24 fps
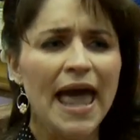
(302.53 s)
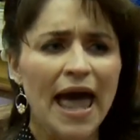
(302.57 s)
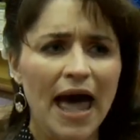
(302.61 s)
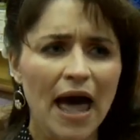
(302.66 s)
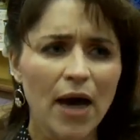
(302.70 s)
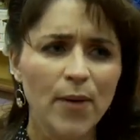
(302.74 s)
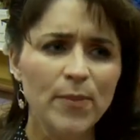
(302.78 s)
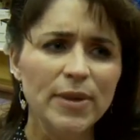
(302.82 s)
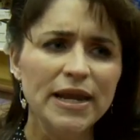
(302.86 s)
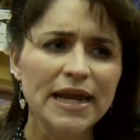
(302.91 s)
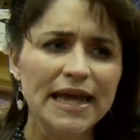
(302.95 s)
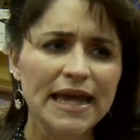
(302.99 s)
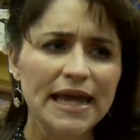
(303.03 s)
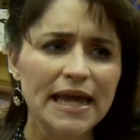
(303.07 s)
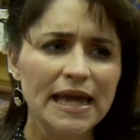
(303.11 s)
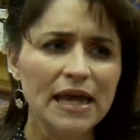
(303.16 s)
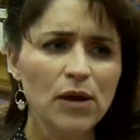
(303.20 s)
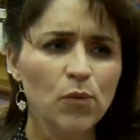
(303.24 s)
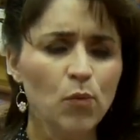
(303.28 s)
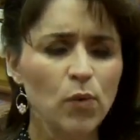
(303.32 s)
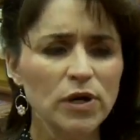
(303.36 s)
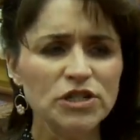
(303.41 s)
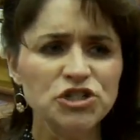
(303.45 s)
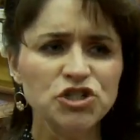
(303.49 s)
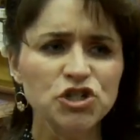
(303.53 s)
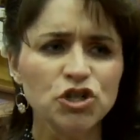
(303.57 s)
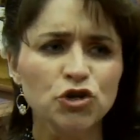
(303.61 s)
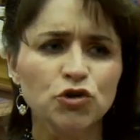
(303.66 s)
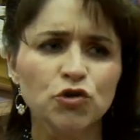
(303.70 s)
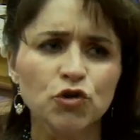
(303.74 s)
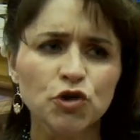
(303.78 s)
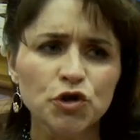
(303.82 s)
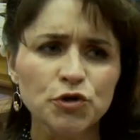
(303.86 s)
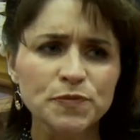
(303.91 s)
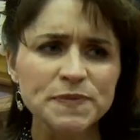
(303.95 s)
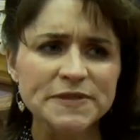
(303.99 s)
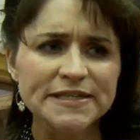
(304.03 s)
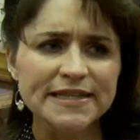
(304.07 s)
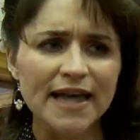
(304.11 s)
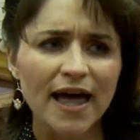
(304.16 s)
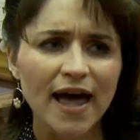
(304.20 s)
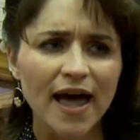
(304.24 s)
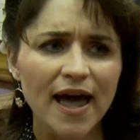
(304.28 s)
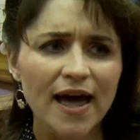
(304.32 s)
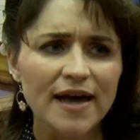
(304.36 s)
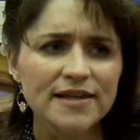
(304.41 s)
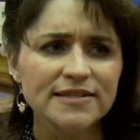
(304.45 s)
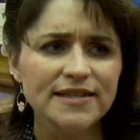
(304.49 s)
how many, what's your group
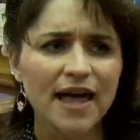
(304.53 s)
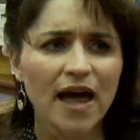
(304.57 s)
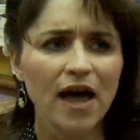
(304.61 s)
size,